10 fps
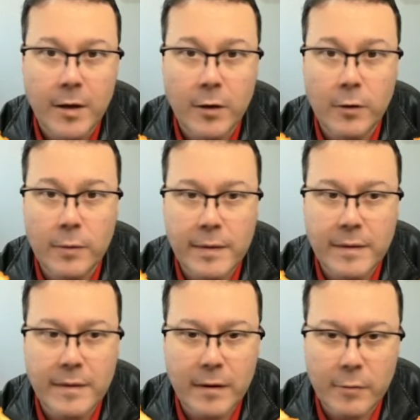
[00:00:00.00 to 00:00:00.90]
Oh,
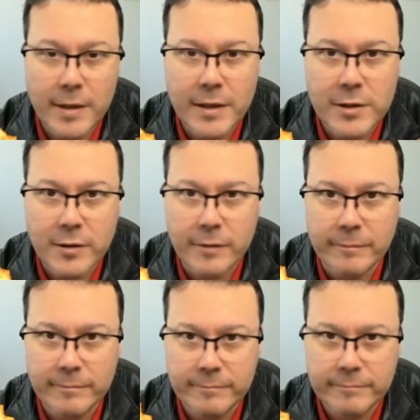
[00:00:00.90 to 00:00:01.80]
this is a creature.
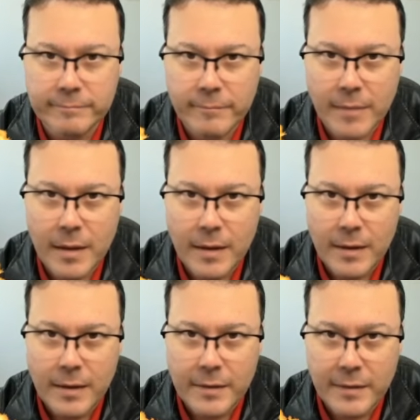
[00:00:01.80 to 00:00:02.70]

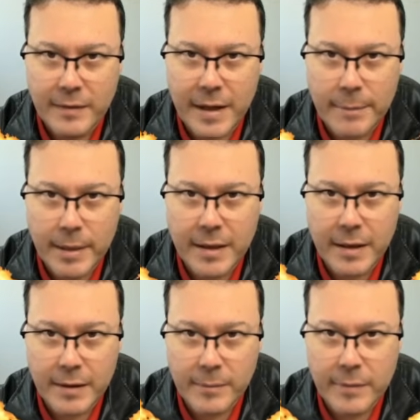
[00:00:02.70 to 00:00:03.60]
This land
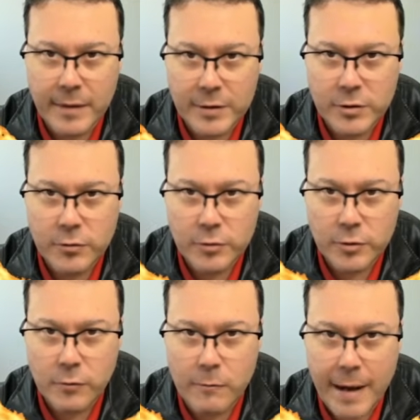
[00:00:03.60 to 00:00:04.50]
becomes a
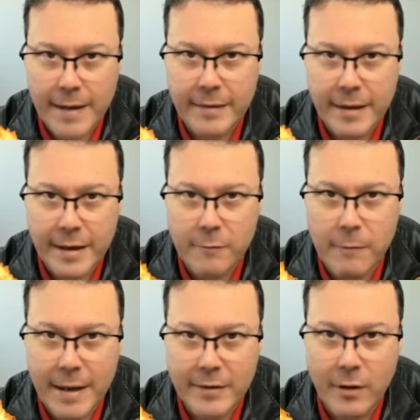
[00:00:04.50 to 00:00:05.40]
2/2 red and
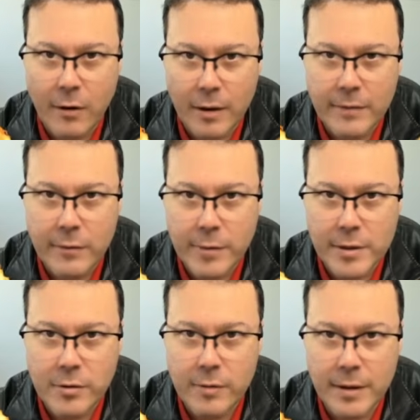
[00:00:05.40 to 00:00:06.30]
white ox
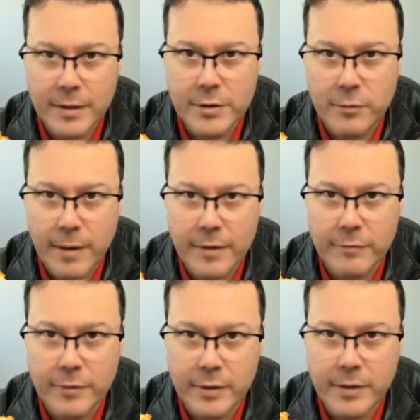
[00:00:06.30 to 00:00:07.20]
creature until end
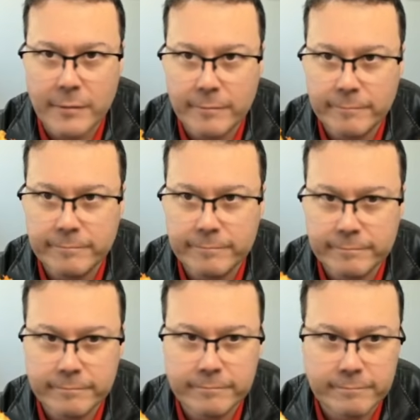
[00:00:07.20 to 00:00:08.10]
of turn.
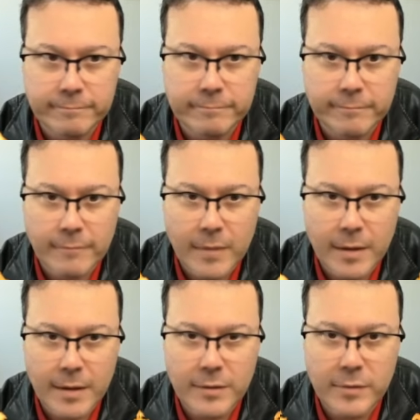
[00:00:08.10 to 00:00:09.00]

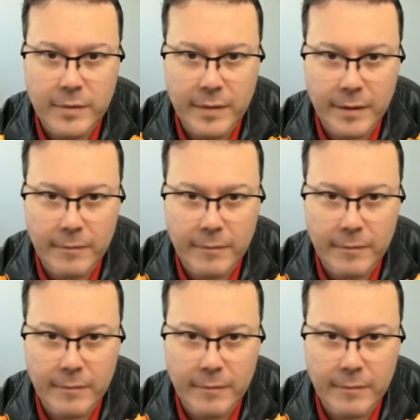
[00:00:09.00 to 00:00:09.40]
Interesting.